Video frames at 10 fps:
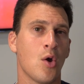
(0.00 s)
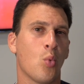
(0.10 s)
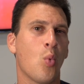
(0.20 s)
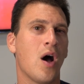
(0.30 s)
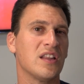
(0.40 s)

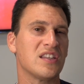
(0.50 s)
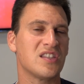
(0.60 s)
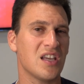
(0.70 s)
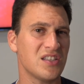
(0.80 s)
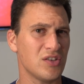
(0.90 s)
while it
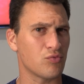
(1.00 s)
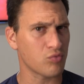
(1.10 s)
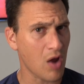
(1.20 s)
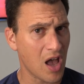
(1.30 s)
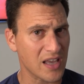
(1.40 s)
doesn't
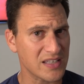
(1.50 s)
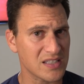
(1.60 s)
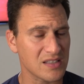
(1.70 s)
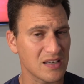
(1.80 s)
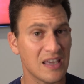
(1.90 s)

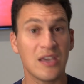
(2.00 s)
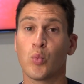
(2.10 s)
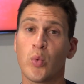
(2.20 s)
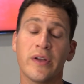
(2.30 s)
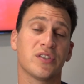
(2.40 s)
rust, it
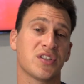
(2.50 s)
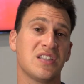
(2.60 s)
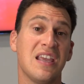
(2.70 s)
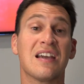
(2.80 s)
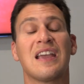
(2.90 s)
will
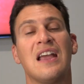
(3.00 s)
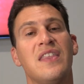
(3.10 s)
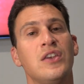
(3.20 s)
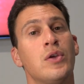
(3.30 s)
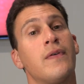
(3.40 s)
stick, and
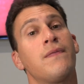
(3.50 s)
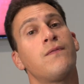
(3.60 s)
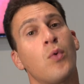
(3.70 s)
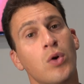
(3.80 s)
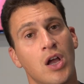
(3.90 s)
then you have a
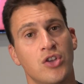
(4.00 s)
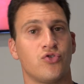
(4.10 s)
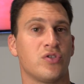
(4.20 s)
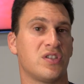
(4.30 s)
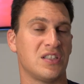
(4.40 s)

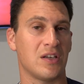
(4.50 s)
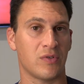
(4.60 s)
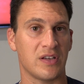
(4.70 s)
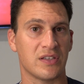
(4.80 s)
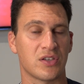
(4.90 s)
400
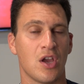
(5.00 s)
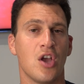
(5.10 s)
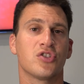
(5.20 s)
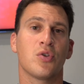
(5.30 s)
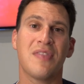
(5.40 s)
series.
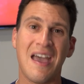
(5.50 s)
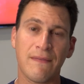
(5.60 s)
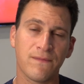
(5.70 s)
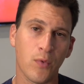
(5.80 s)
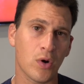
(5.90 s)
So
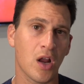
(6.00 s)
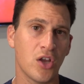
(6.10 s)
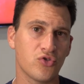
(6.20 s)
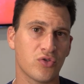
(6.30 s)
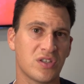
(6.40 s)
that
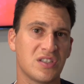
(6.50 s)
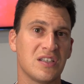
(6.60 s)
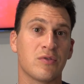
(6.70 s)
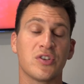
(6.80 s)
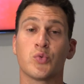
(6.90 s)
400
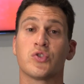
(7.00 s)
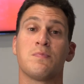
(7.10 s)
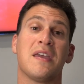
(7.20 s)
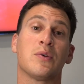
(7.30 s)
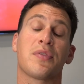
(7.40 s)
series was
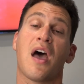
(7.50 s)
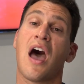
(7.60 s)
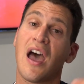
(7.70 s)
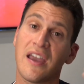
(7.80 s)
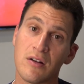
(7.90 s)
made with a
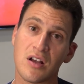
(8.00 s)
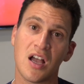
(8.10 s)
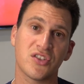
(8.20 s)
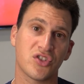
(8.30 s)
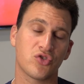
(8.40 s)
higher
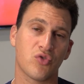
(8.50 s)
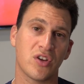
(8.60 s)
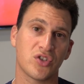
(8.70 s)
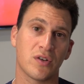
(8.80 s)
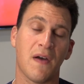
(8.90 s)

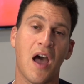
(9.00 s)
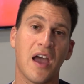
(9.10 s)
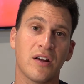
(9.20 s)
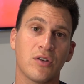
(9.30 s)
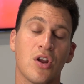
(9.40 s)
concentration of
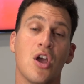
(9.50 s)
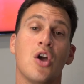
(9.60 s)
iron,